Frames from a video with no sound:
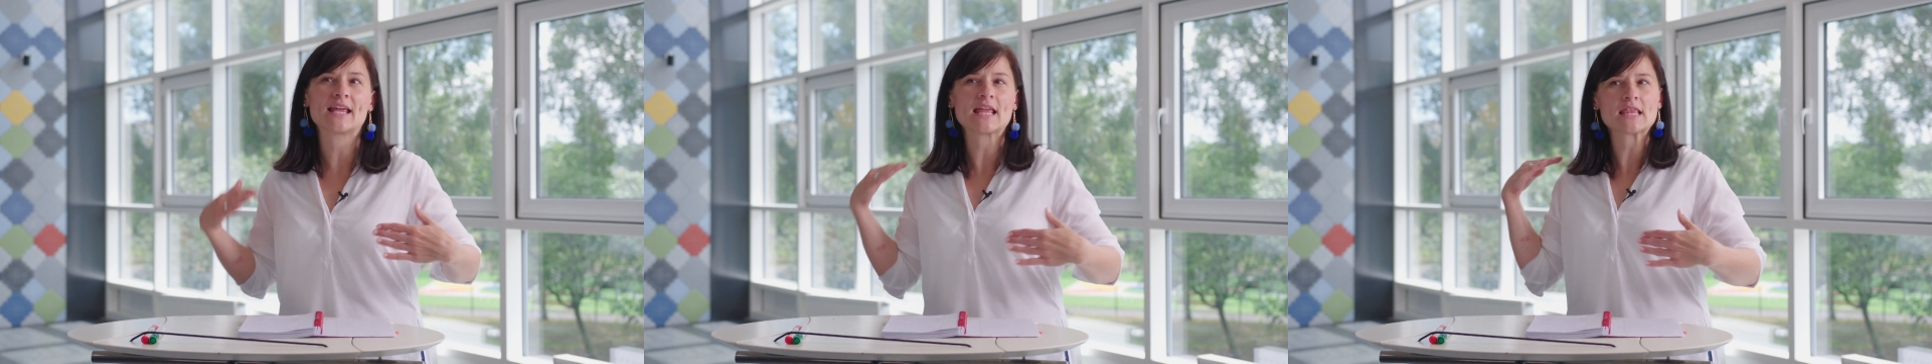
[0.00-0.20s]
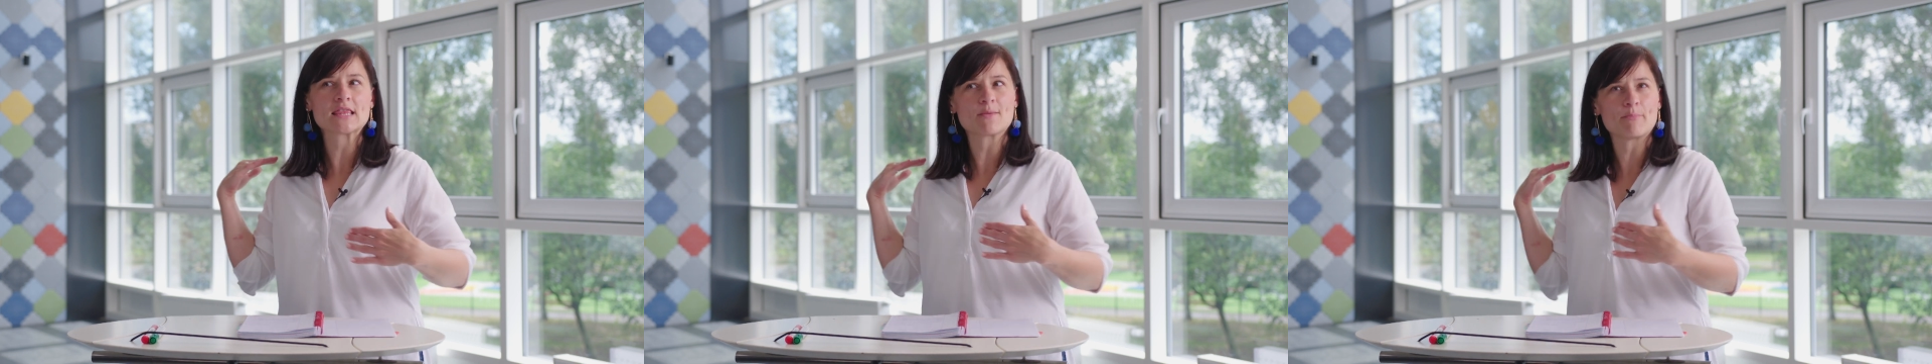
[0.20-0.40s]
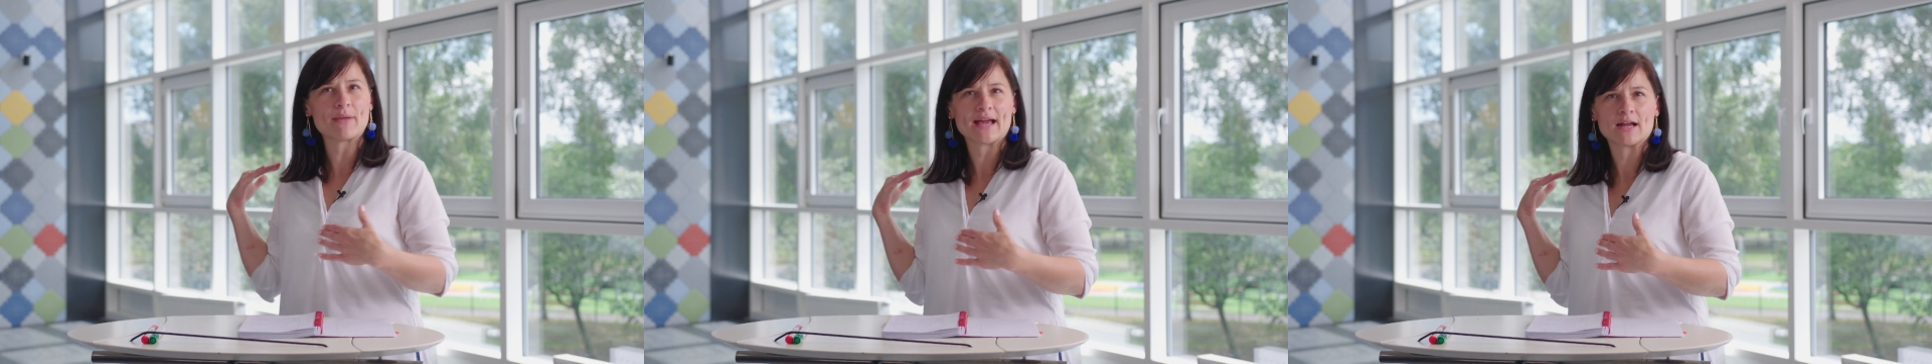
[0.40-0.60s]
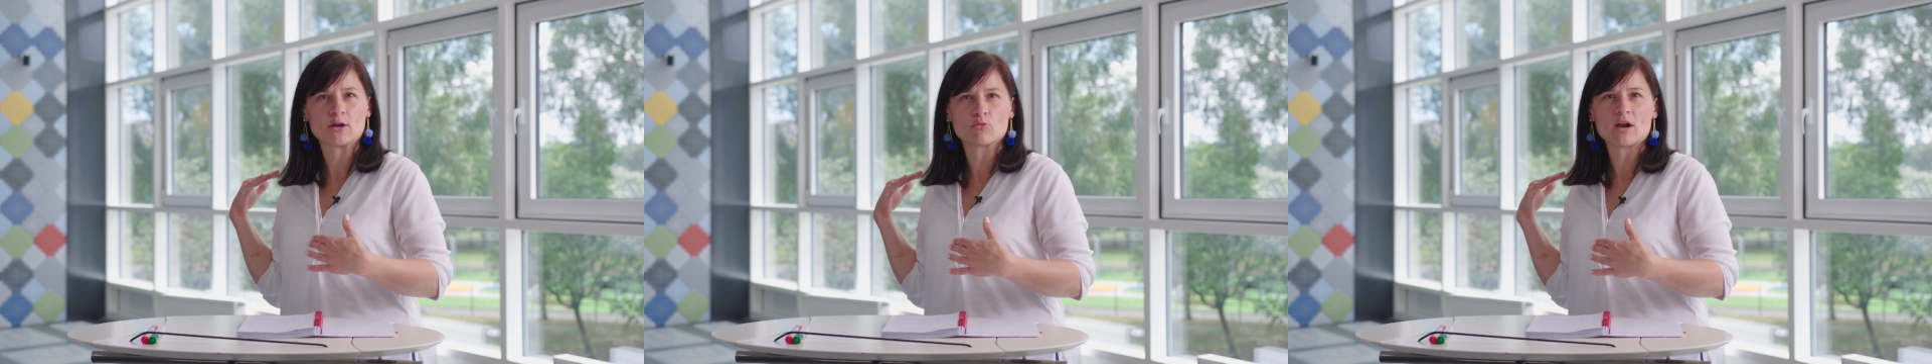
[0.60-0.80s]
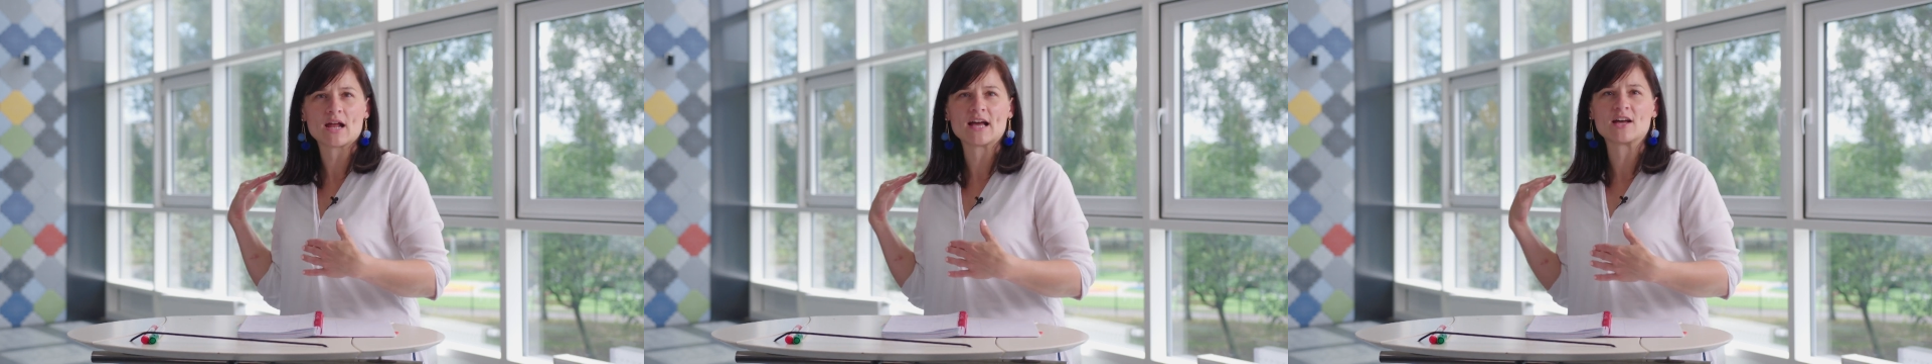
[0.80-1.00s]
in the
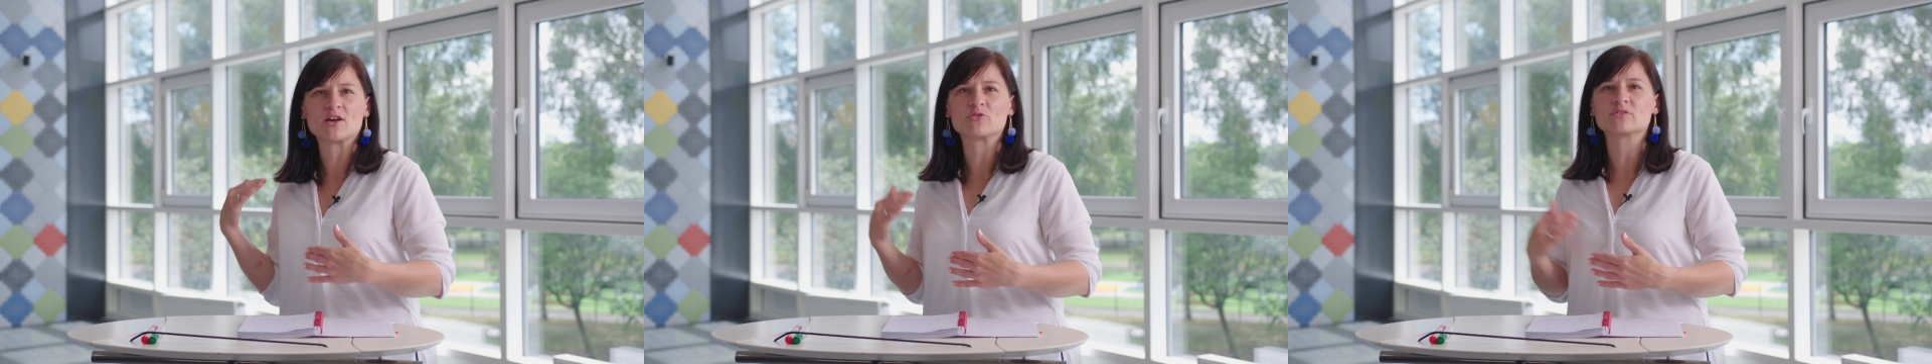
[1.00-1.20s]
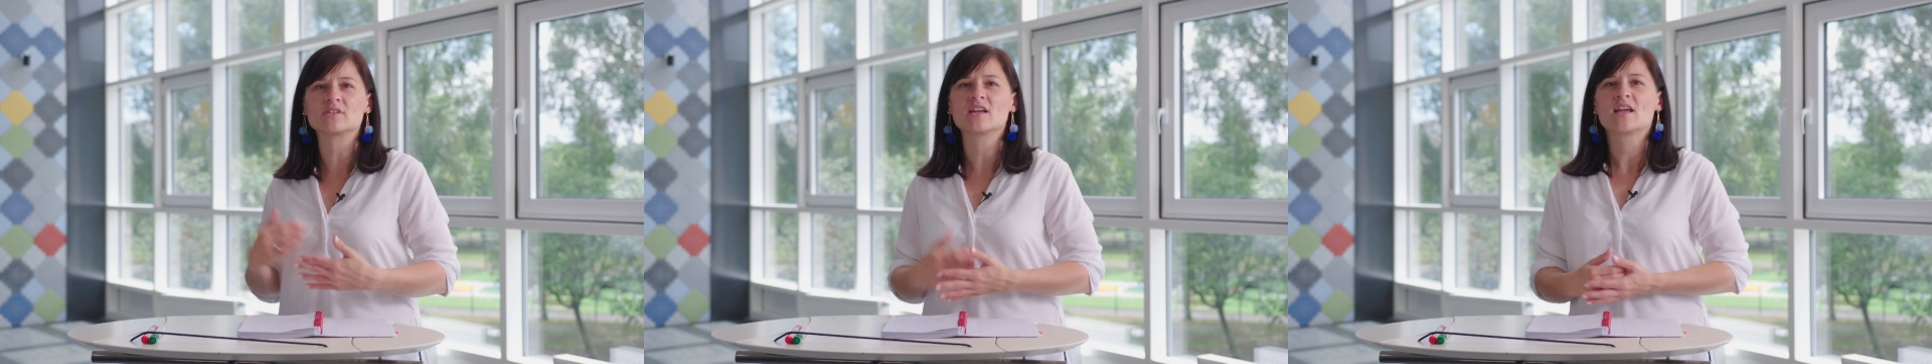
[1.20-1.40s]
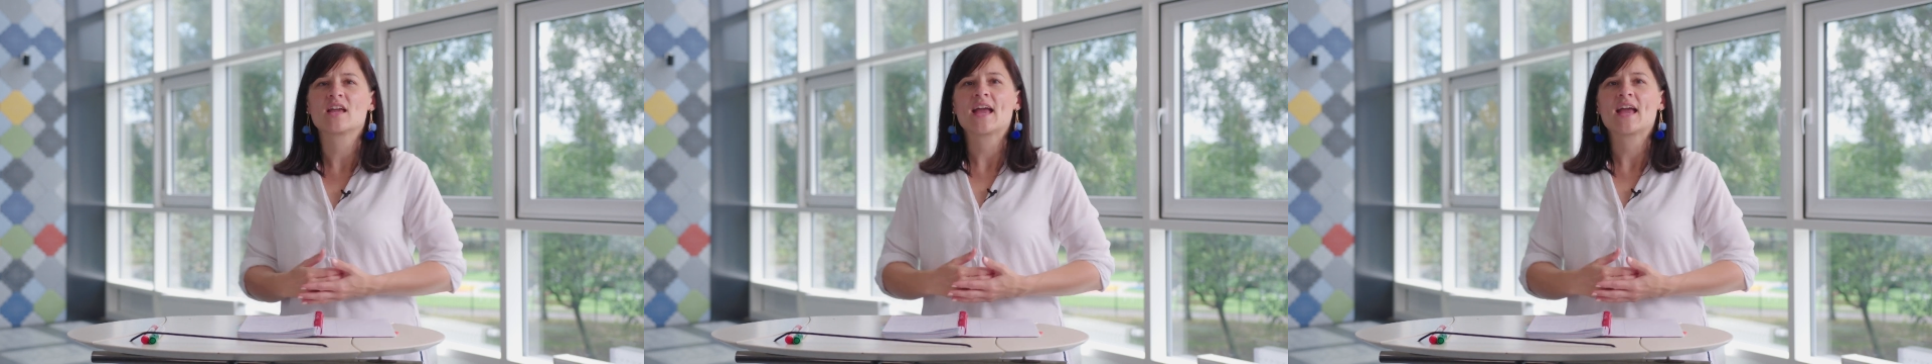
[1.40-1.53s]
background,